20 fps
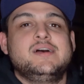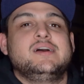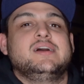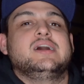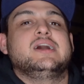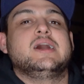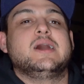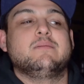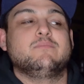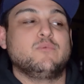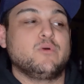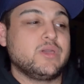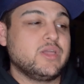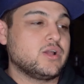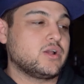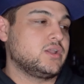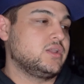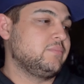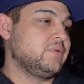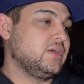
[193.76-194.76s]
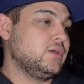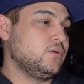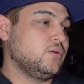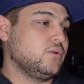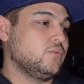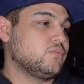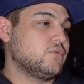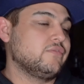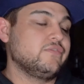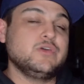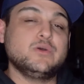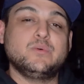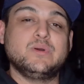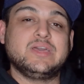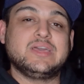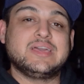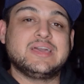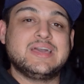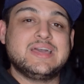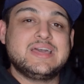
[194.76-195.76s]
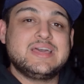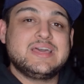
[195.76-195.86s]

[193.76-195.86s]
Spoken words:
We are going to be reviewing